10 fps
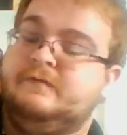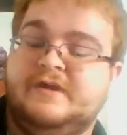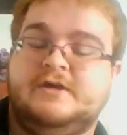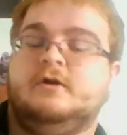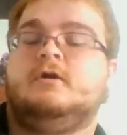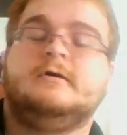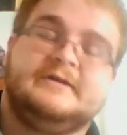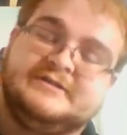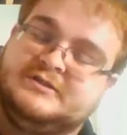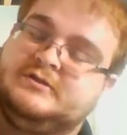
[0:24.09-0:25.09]
the
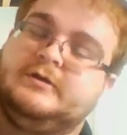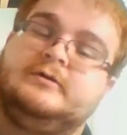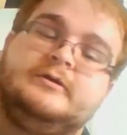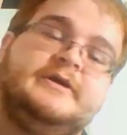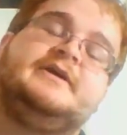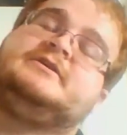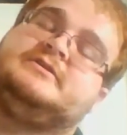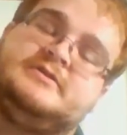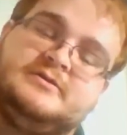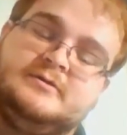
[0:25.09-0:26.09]
hardest
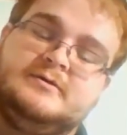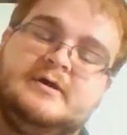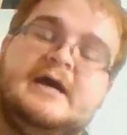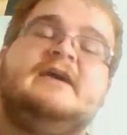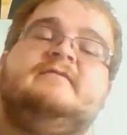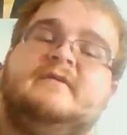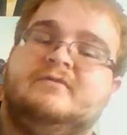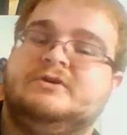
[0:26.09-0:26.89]
list I have ever